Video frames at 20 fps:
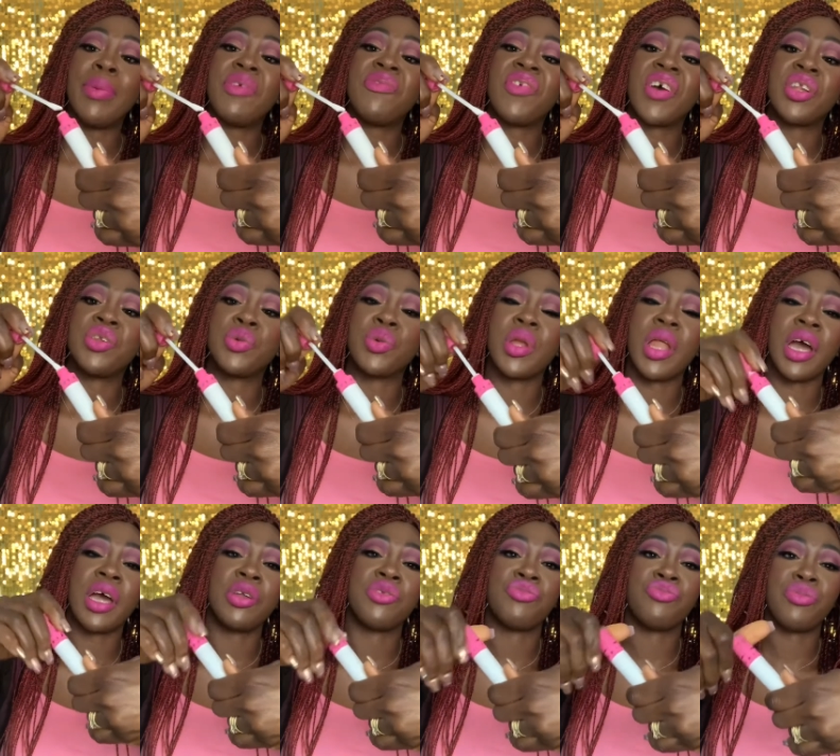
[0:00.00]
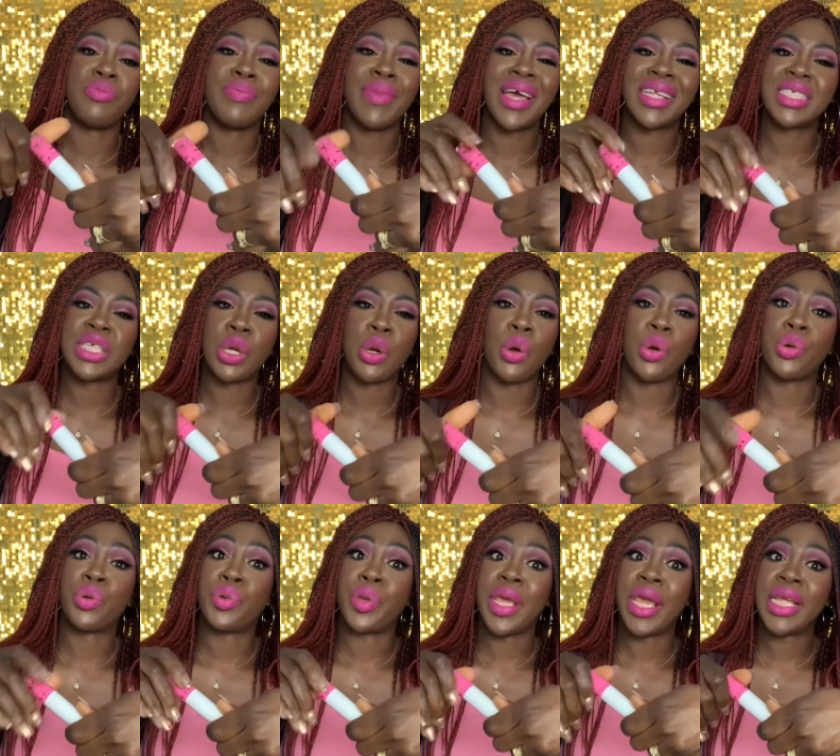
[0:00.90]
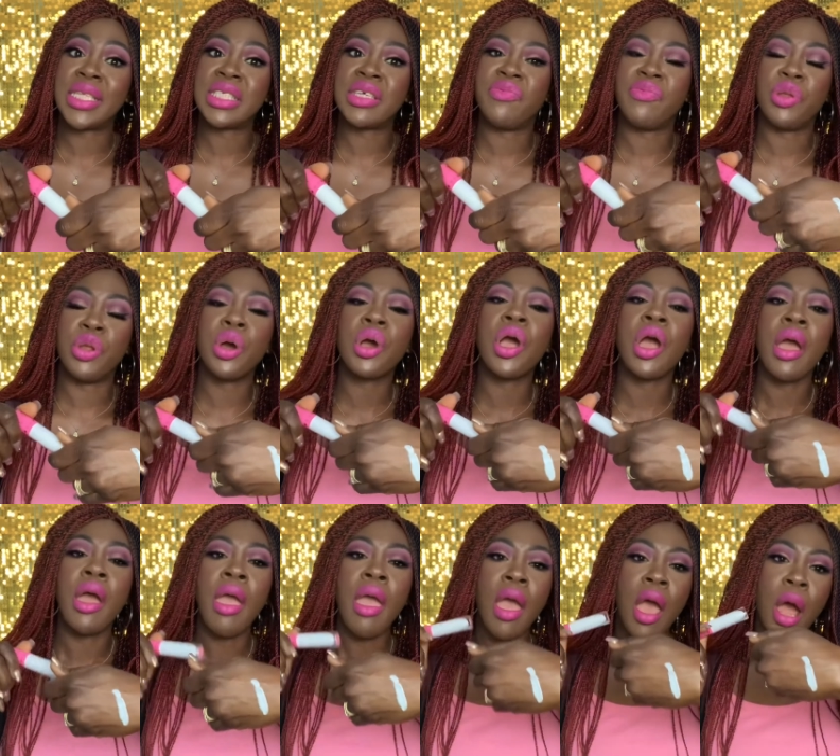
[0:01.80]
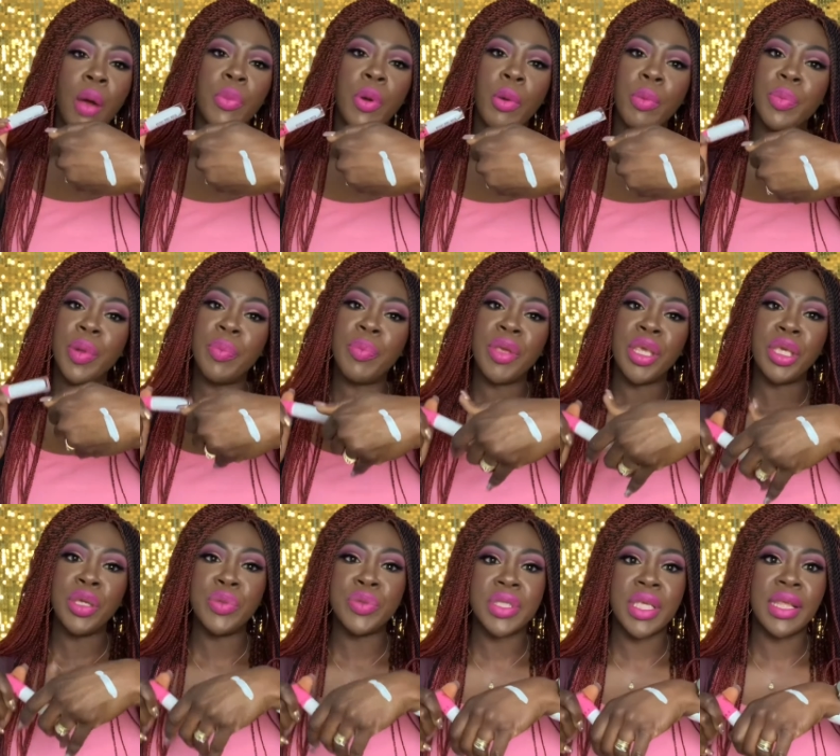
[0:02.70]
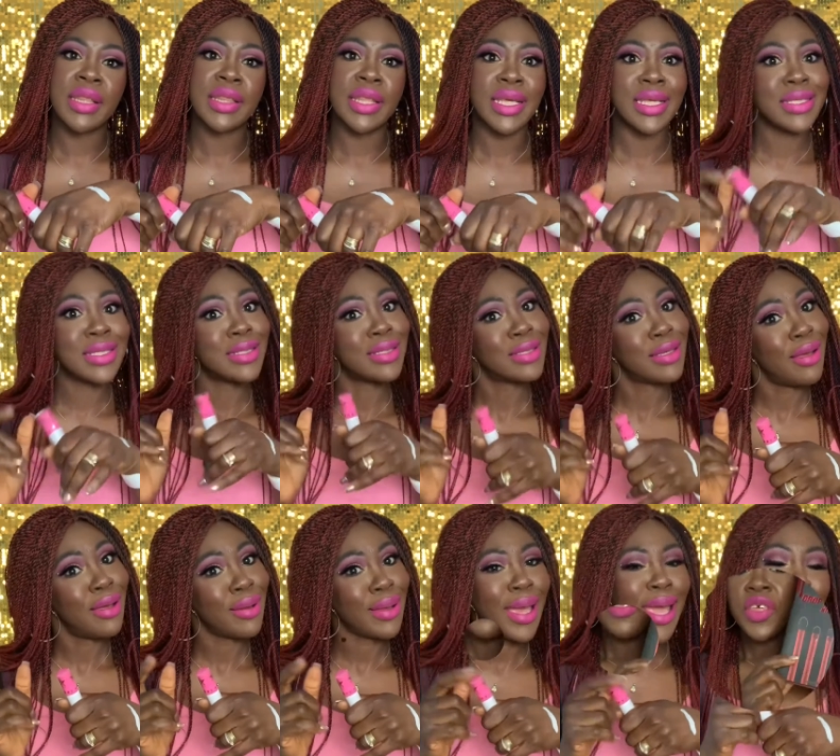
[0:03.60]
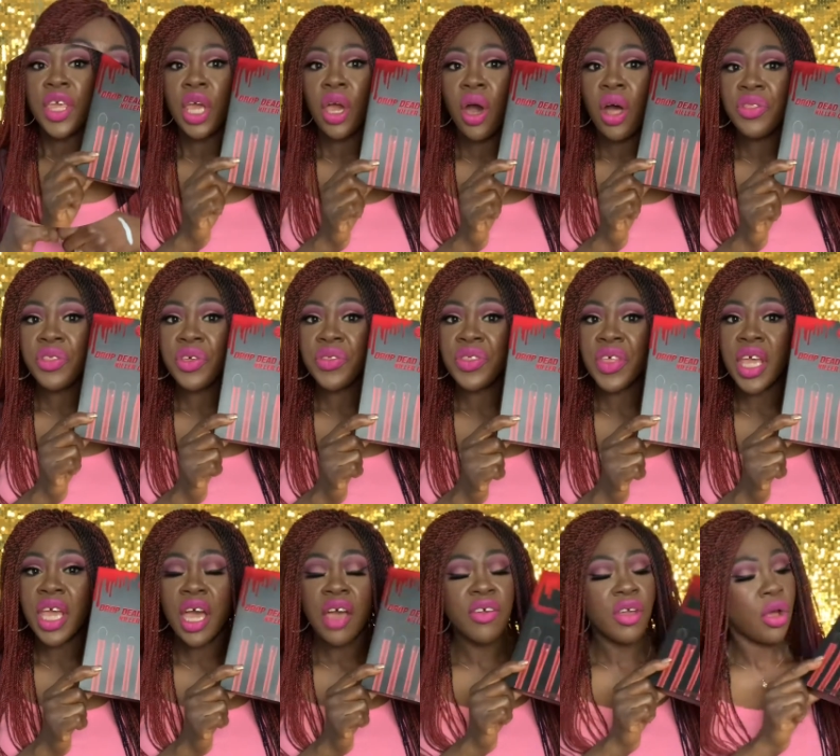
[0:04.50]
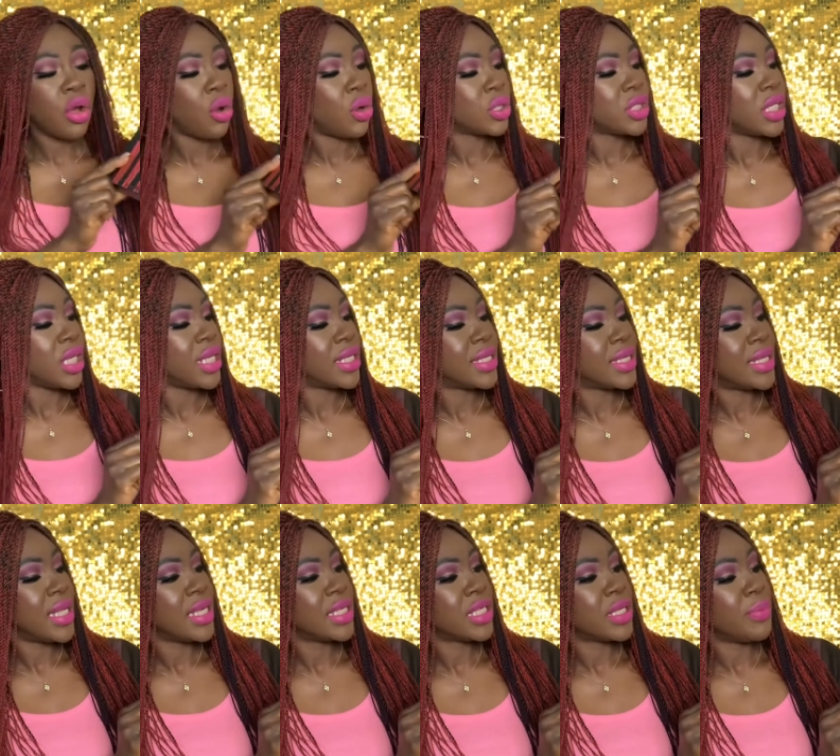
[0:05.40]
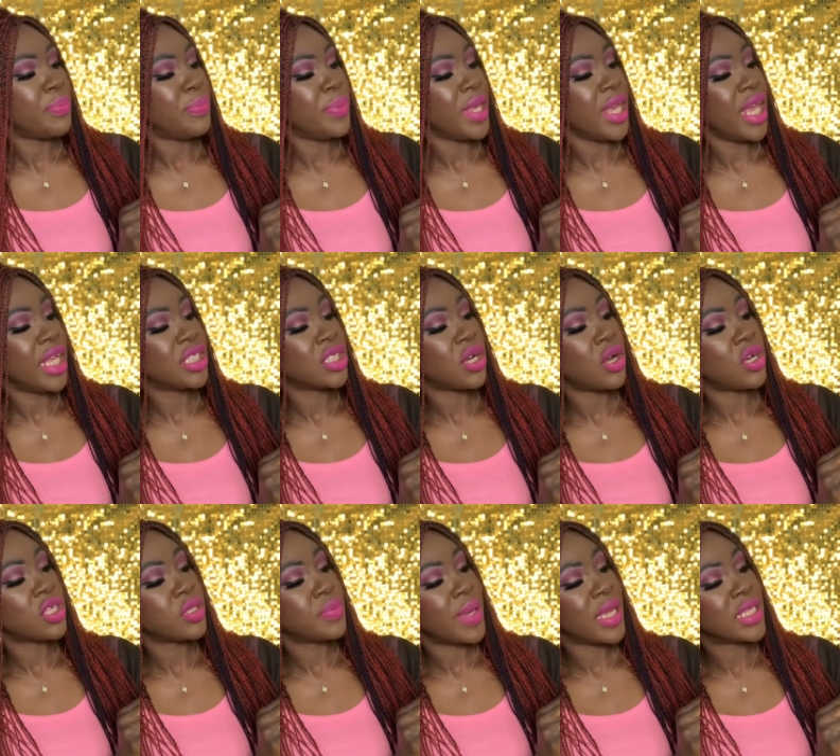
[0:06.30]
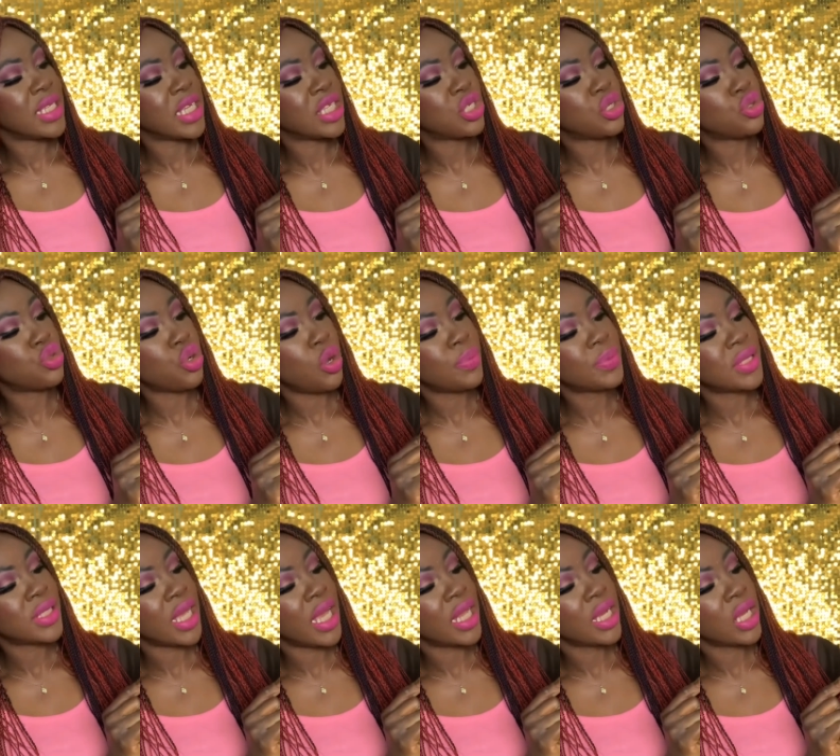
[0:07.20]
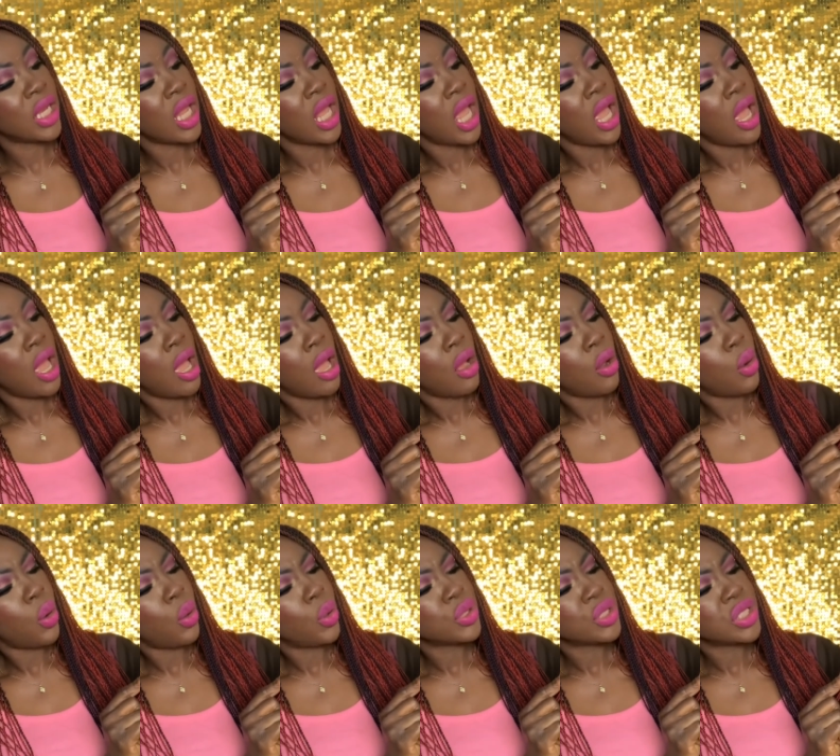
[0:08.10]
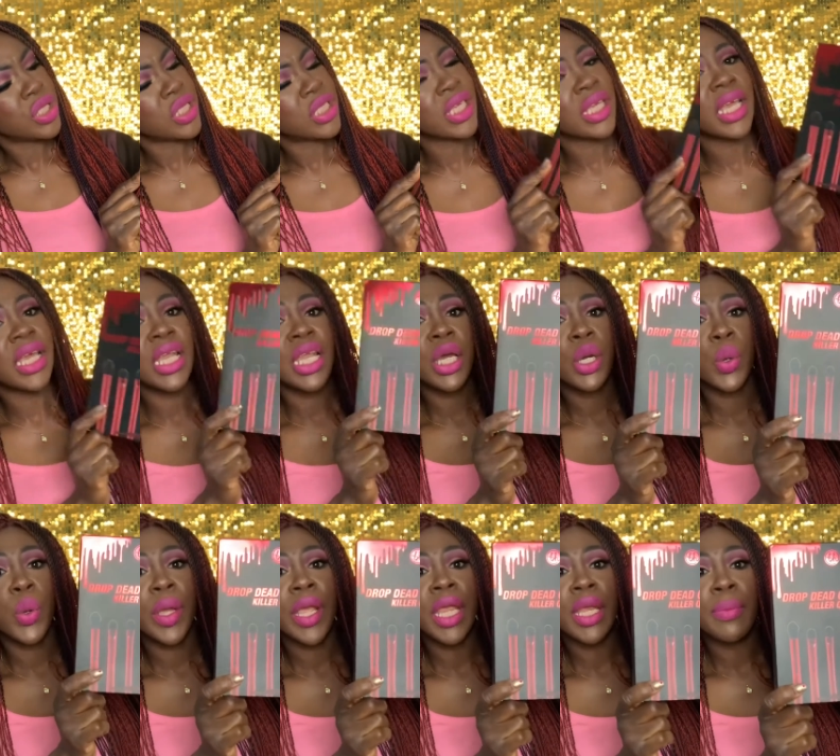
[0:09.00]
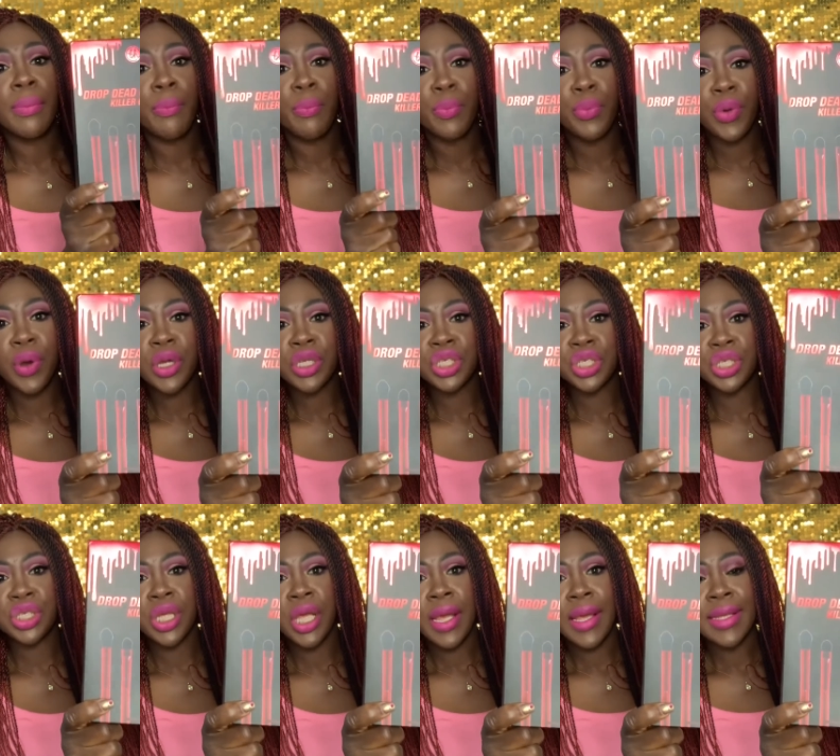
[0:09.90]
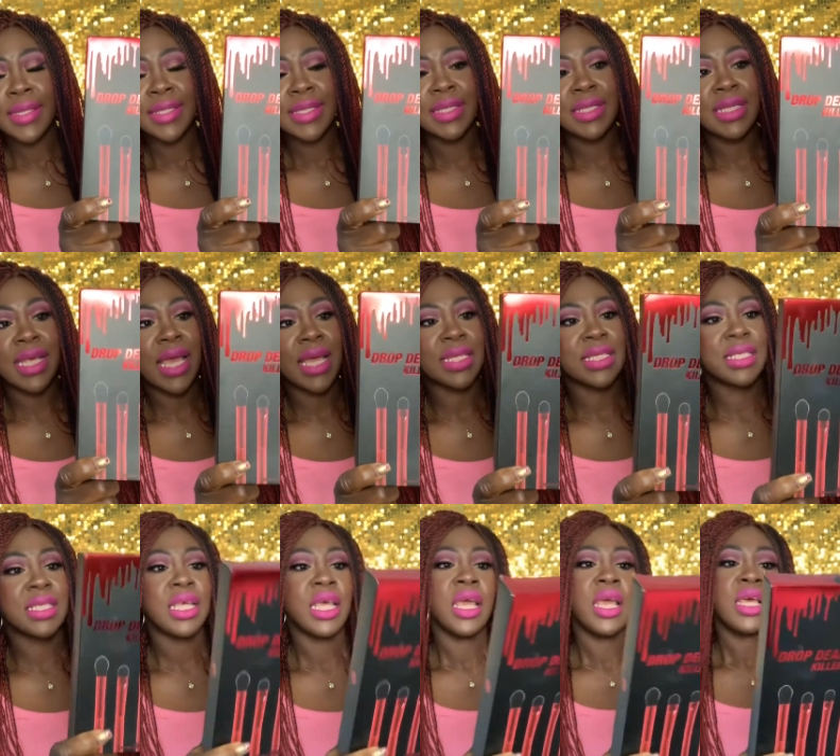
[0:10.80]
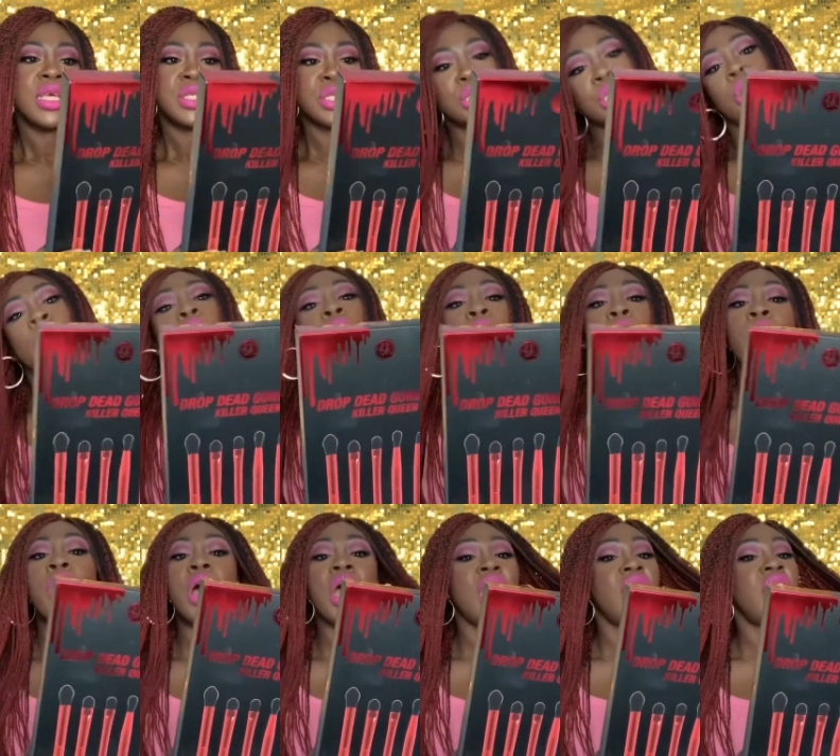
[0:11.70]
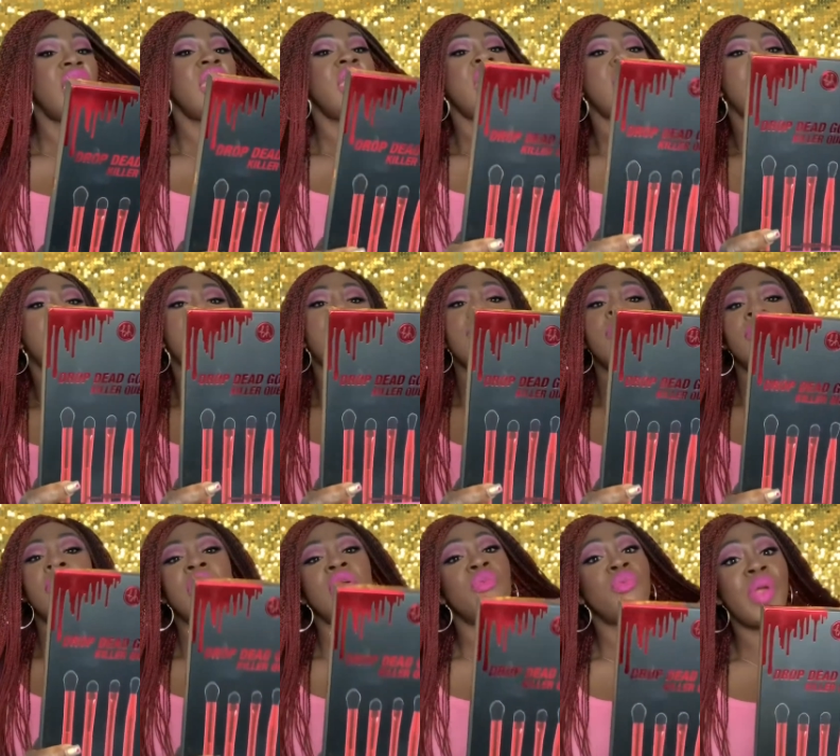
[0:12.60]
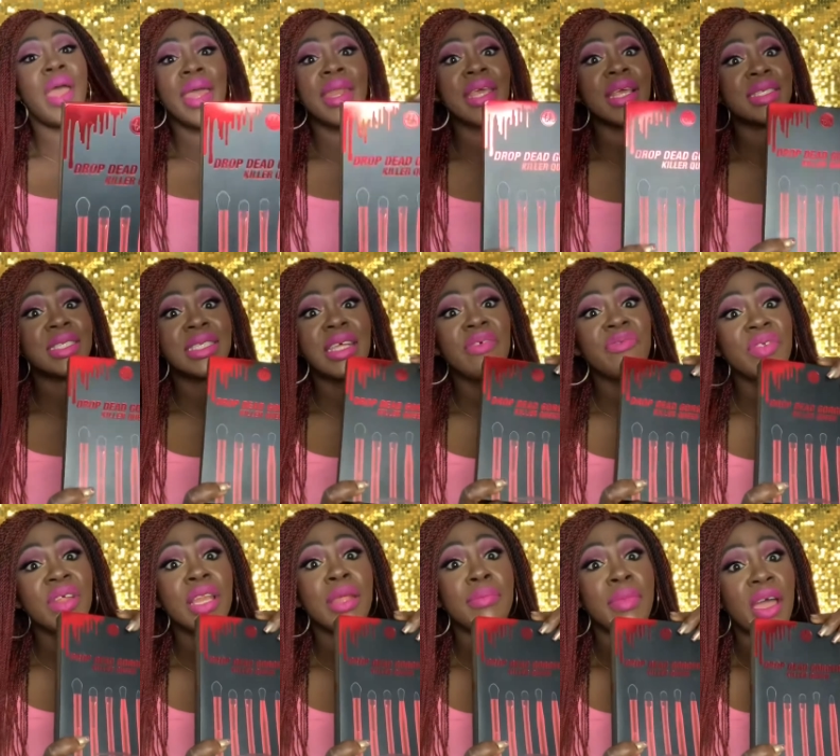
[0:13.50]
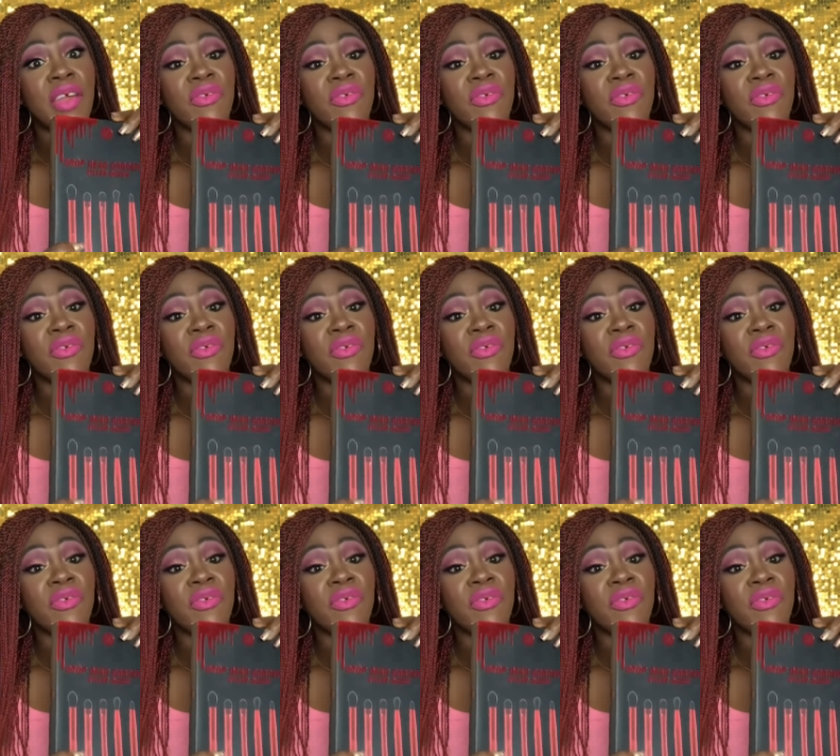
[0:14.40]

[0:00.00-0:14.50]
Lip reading: if I do like a dramatic or creative look, I'll probably be using this. Okay. The other thing I got is this Bhcosmetics Drop Dead Gorgeous Killer Queen Brush set. So red is definitely my